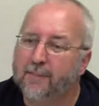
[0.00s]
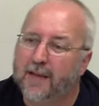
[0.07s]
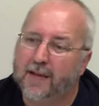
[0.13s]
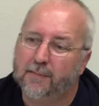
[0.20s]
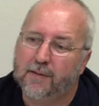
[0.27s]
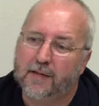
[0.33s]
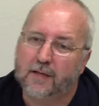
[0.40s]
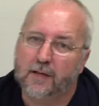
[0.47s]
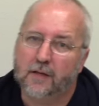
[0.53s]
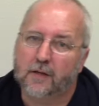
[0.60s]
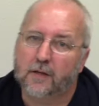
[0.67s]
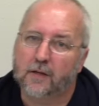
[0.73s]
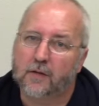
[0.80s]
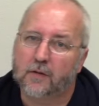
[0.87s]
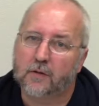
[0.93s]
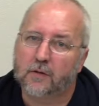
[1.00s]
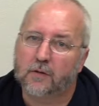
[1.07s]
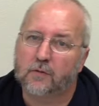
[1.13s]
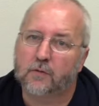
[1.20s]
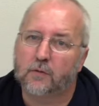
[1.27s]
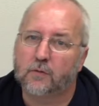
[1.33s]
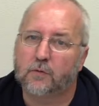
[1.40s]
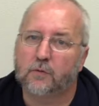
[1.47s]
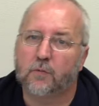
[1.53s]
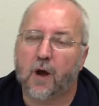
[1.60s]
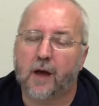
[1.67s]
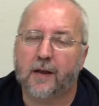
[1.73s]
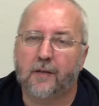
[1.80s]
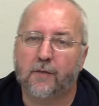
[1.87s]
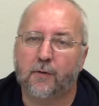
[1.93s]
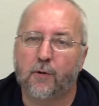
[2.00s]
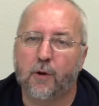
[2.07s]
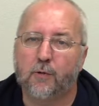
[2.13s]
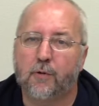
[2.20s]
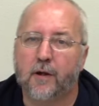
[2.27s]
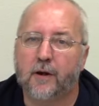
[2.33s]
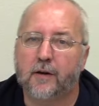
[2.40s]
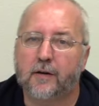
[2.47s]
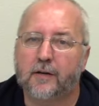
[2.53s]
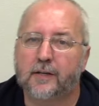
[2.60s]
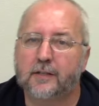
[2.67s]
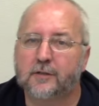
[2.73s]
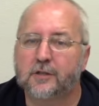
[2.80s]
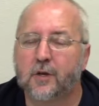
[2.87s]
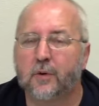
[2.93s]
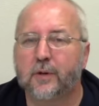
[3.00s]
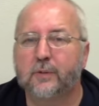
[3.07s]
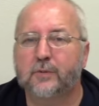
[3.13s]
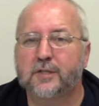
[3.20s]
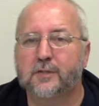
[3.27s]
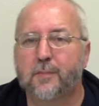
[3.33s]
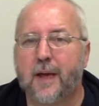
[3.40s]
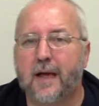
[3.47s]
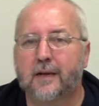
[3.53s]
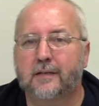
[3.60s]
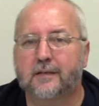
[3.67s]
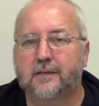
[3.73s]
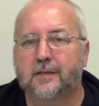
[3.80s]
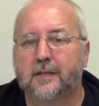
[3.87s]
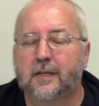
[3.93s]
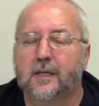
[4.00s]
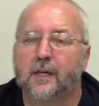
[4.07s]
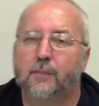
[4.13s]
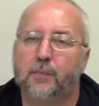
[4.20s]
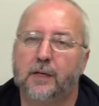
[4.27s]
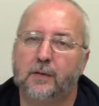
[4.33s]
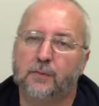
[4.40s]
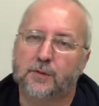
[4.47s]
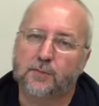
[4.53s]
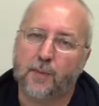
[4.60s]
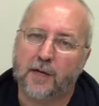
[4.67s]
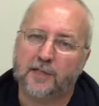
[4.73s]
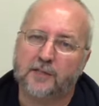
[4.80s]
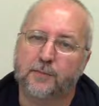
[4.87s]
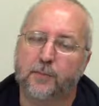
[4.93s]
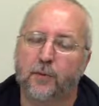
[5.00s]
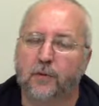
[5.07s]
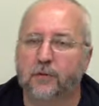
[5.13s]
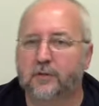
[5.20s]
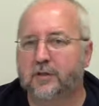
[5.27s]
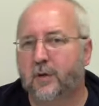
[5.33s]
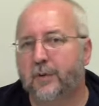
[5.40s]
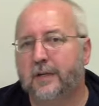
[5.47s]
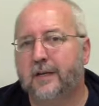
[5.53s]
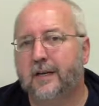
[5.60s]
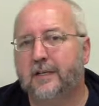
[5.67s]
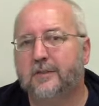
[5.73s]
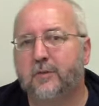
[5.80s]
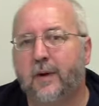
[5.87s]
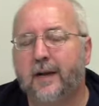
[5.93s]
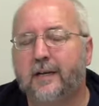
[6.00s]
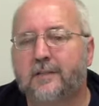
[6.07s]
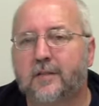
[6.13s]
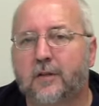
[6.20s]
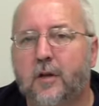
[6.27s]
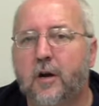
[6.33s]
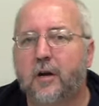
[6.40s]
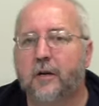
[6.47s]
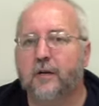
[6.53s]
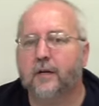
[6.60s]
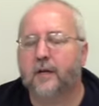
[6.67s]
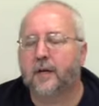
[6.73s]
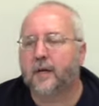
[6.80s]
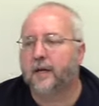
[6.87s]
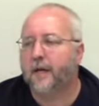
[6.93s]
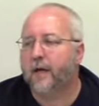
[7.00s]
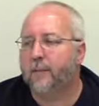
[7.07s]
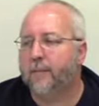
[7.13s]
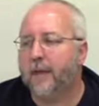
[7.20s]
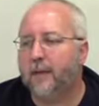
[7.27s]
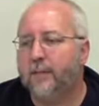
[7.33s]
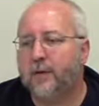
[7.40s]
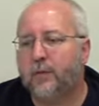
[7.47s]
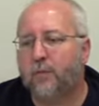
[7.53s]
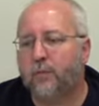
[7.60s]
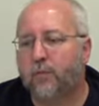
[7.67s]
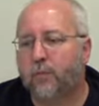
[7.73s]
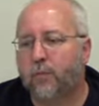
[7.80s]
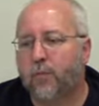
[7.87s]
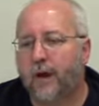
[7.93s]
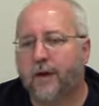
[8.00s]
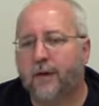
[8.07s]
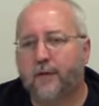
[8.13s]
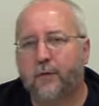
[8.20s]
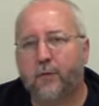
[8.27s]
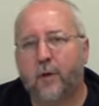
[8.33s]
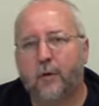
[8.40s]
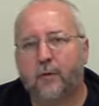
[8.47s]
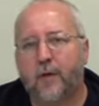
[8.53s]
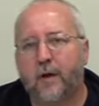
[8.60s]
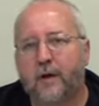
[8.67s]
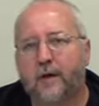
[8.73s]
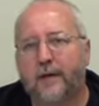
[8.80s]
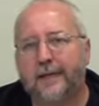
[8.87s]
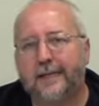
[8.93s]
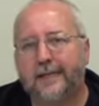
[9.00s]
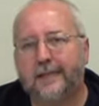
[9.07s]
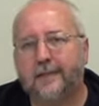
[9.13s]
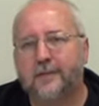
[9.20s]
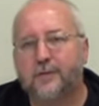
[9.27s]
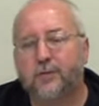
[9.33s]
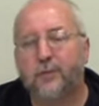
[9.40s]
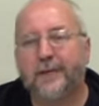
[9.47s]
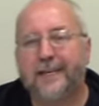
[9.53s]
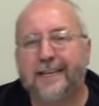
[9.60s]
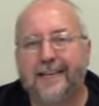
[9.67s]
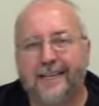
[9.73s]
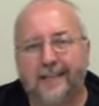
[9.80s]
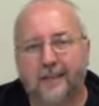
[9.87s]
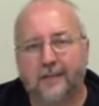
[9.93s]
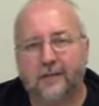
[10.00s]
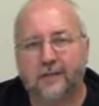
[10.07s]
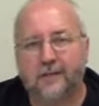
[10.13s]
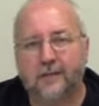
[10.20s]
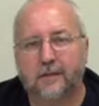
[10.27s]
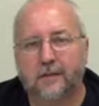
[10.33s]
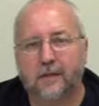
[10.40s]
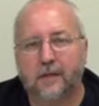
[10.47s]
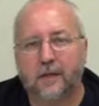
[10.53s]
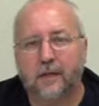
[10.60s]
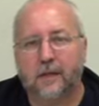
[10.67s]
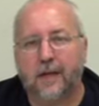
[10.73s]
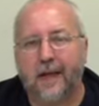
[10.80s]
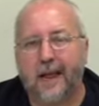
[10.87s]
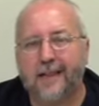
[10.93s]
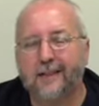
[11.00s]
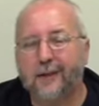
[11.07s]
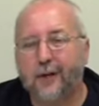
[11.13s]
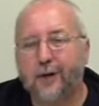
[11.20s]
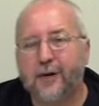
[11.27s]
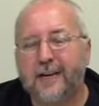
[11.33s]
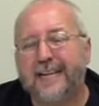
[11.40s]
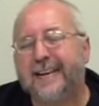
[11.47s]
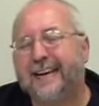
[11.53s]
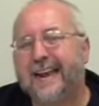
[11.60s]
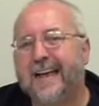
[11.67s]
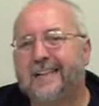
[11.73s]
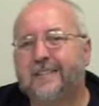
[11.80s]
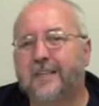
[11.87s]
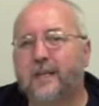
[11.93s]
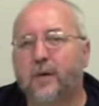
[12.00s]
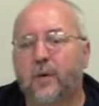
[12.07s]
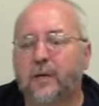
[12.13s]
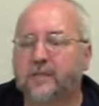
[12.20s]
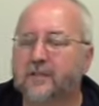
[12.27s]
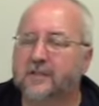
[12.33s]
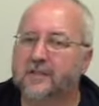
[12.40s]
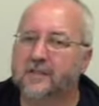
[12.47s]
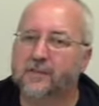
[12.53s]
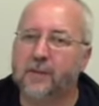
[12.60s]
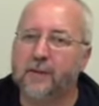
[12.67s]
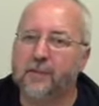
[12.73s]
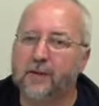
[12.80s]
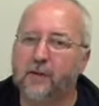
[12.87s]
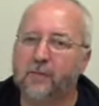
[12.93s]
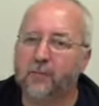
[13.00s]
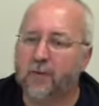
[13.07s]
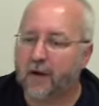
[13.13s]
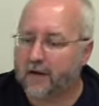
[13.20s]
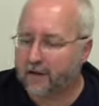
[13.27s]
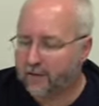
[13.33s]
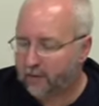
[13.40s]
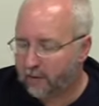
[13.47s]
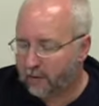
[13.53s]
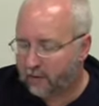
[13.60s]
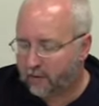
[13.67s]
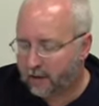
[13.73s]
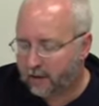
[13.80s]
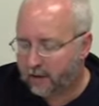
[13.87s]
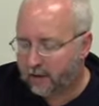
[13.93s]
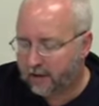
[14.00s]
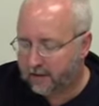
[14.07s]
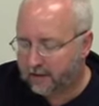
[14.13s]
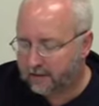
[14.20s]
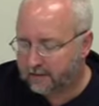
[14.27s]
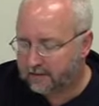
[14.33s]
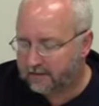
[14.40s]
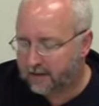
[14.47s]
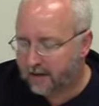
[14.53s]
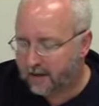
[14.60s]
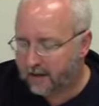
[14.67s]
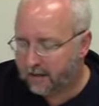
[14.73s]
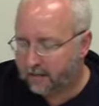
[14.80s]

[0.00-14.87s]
Maybe Rocky the Roadrunner is showing respect, being responsible, showing that he's ready to learn. Maybe Rocky the Roadrunner is reading and learning and asking questions. Maybe the Rocky the Roadrunner is